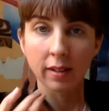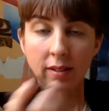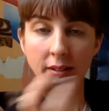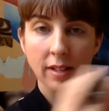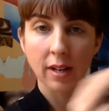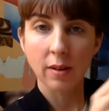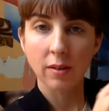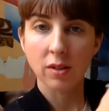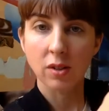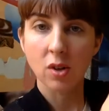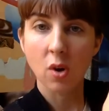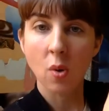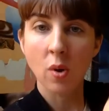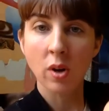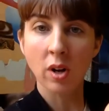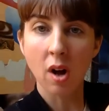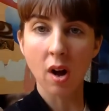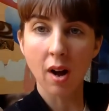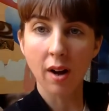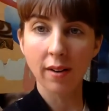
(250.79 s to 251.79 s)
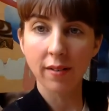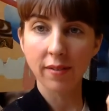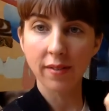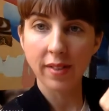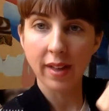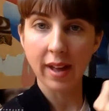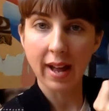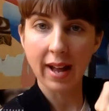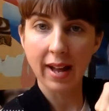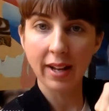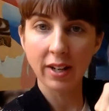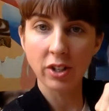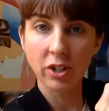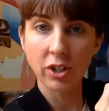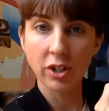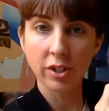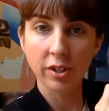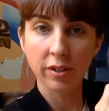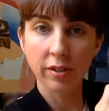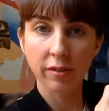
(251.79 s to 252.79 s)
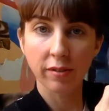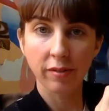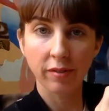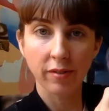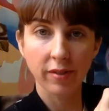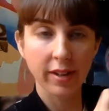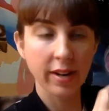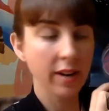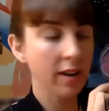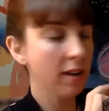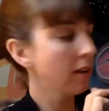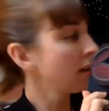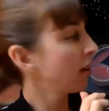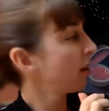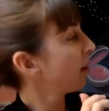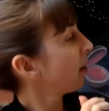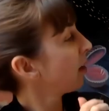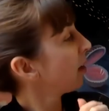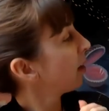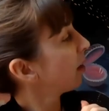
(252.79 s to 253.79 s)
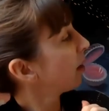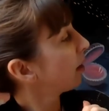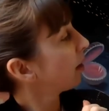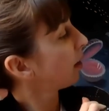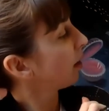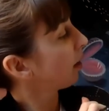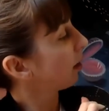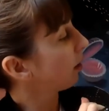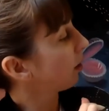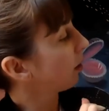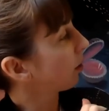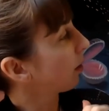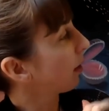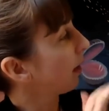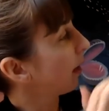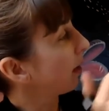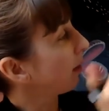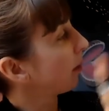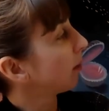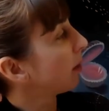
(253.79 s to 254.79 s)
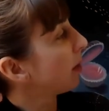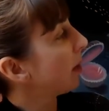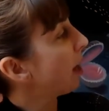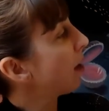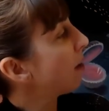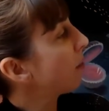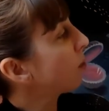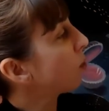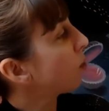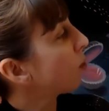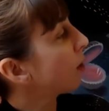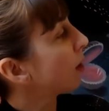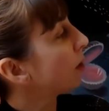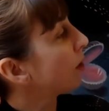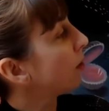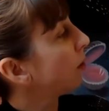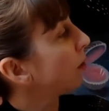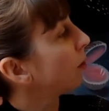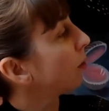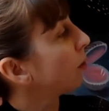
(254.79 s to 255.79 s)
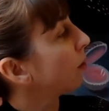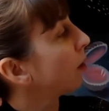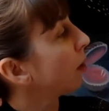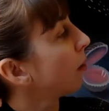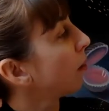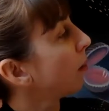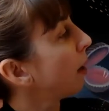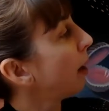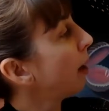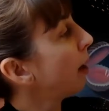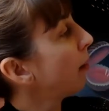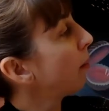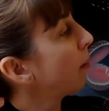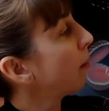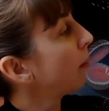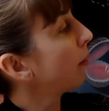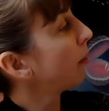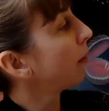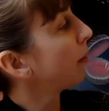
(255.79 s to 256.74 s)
See how it's going off the edge there? Okay, now I'm going to come up